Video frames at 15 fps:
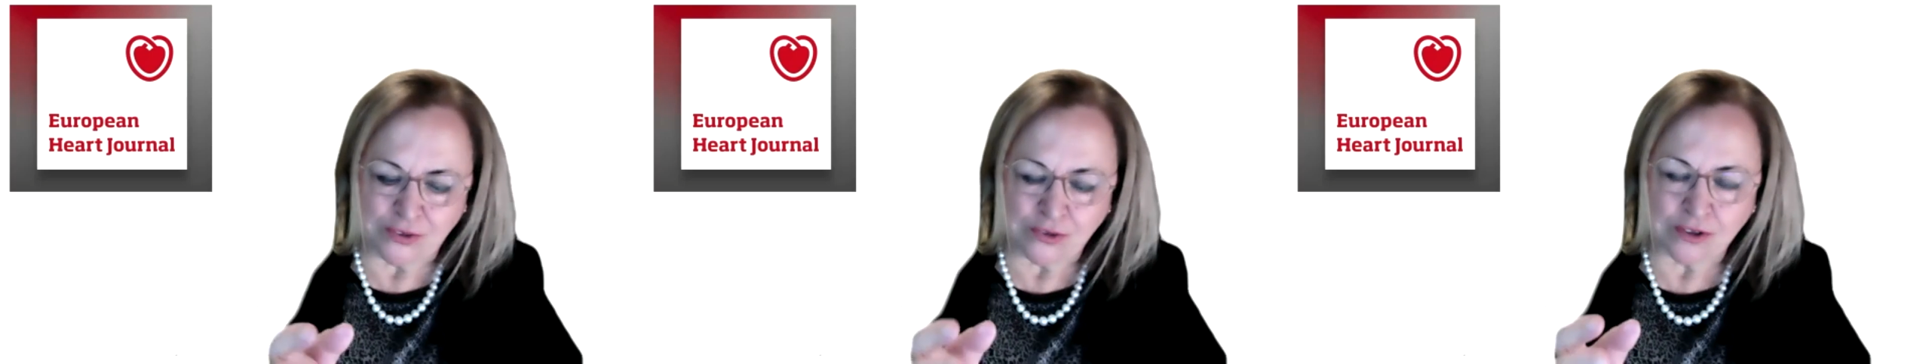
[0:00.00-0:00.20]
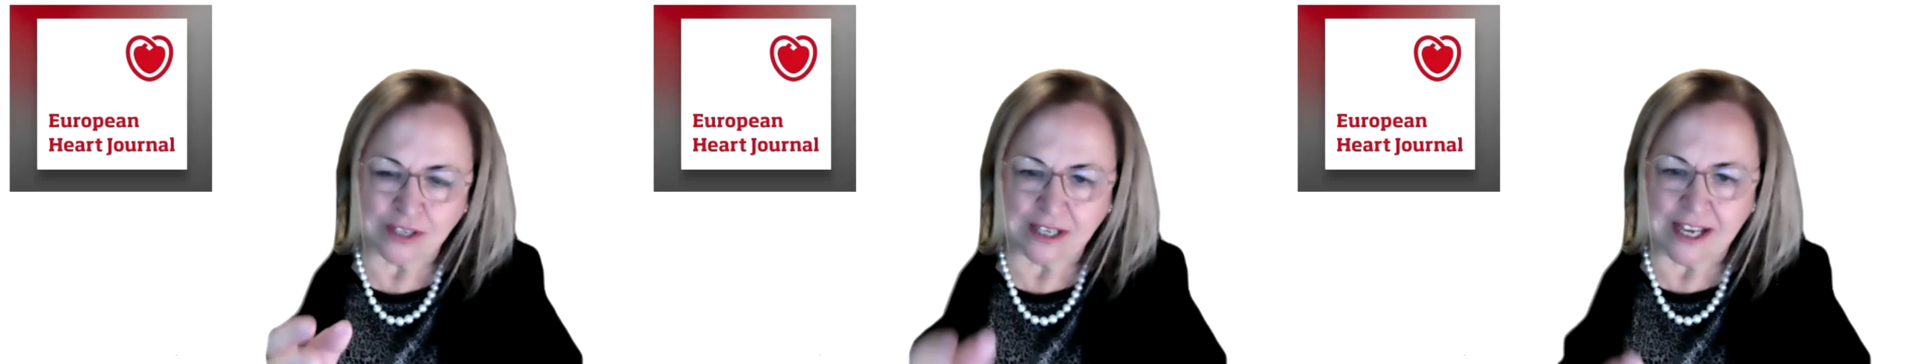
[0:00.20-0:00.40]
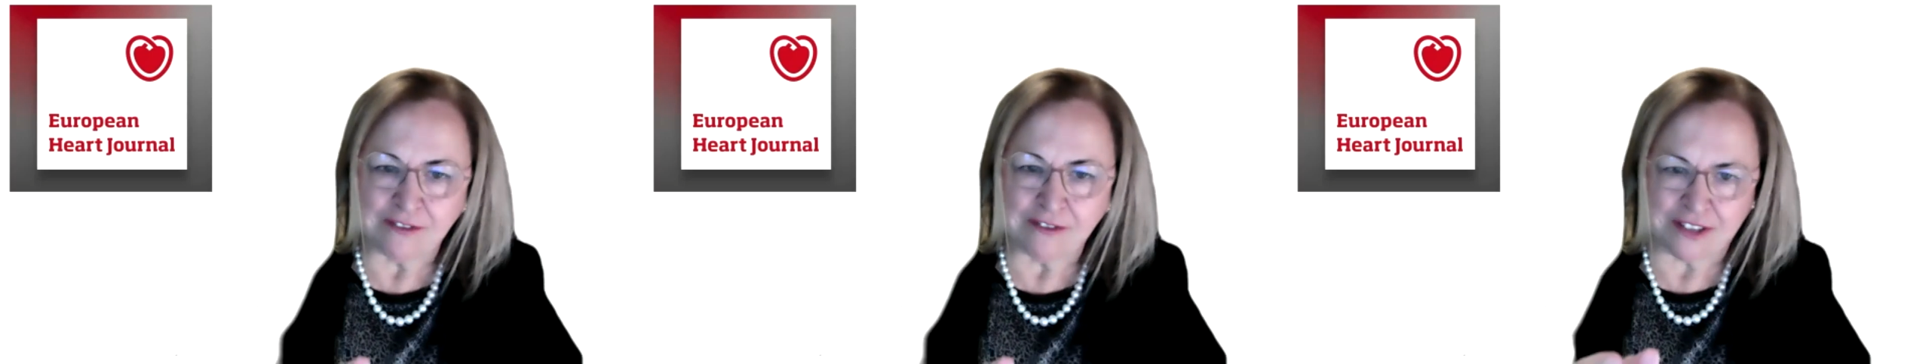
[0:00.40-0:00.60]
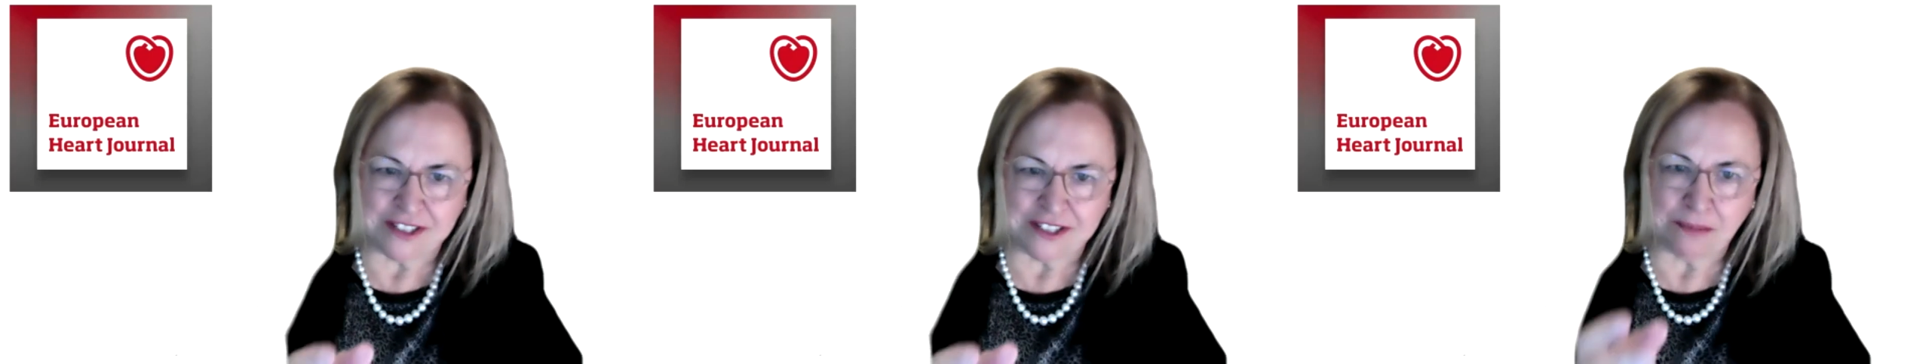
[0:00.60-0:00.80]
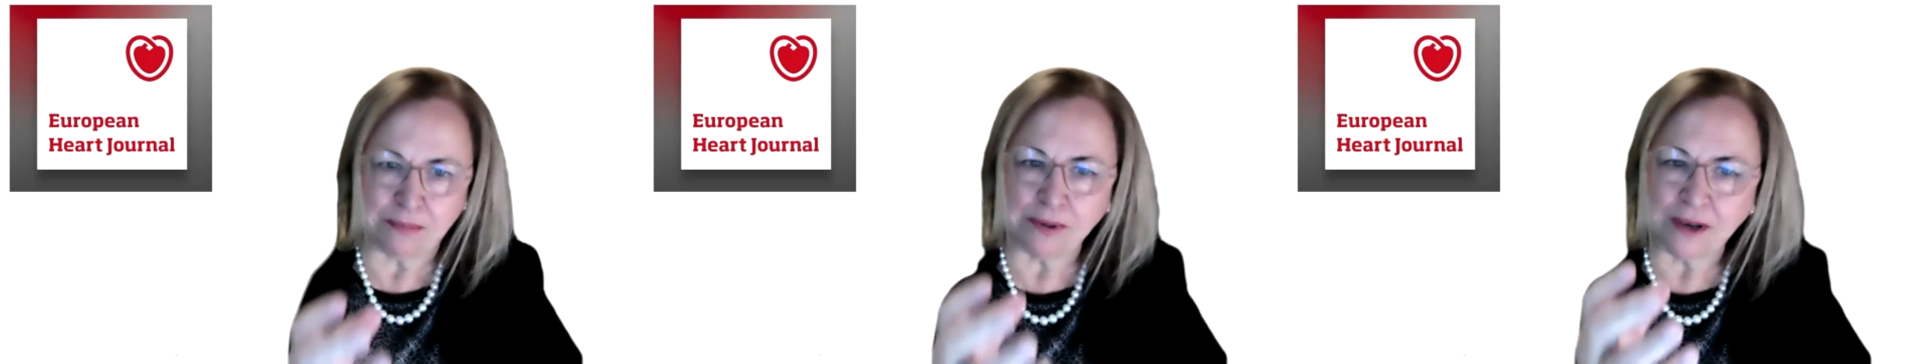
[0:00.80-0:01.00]
your life as
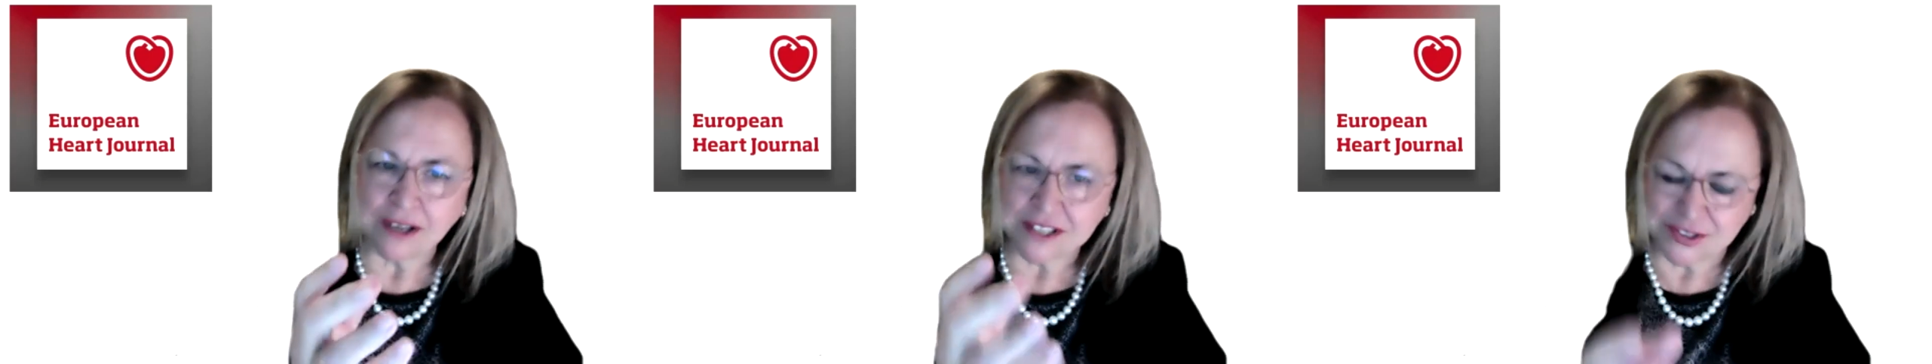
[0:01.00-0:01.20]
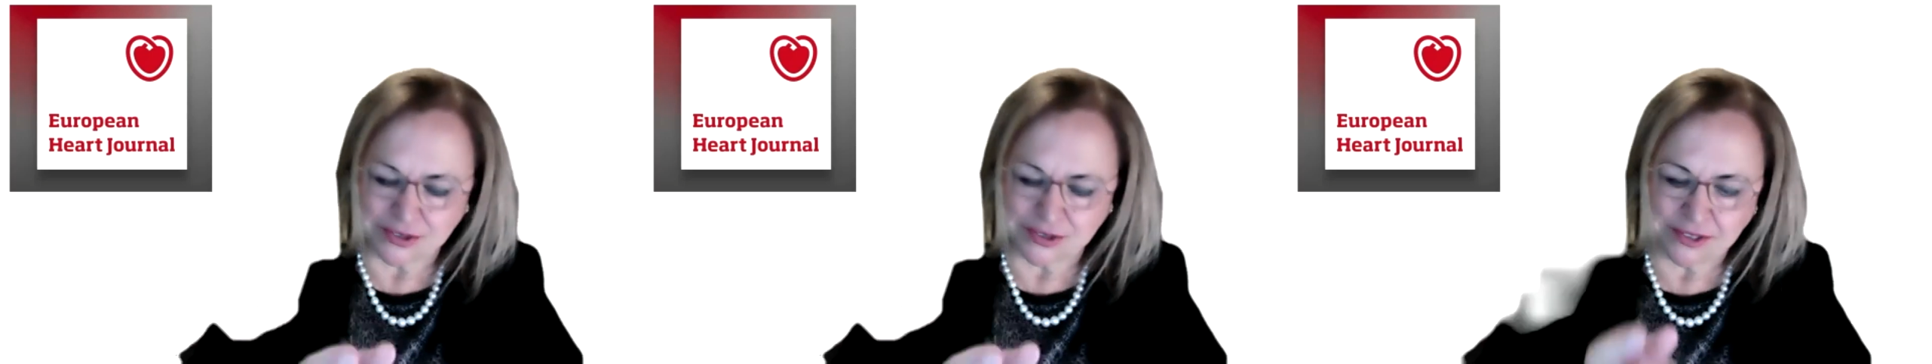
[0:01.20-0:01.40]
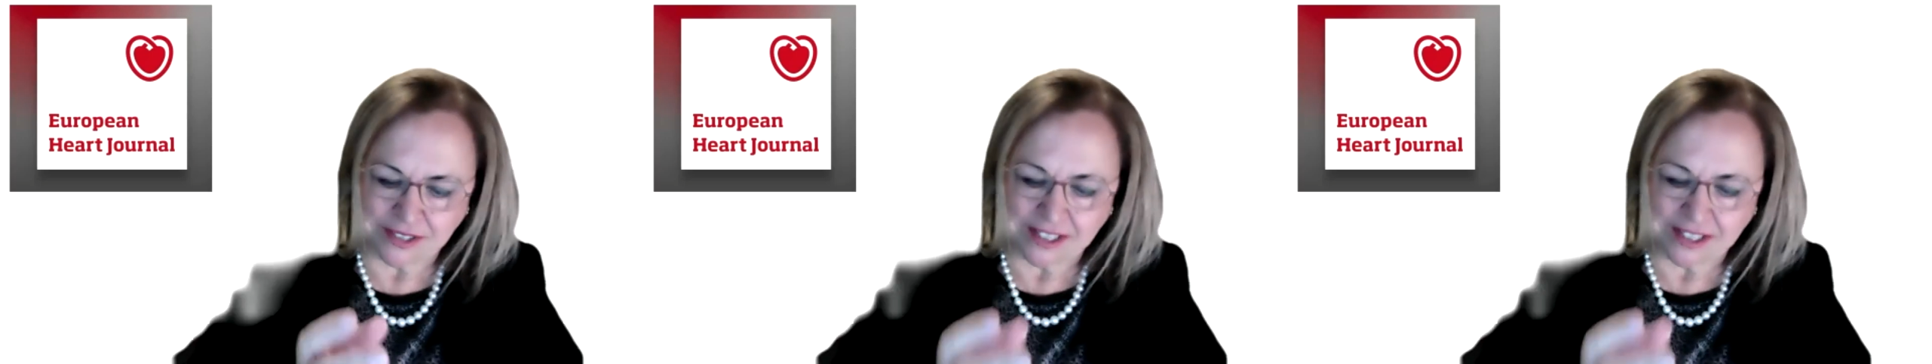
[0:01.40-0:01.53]
a person.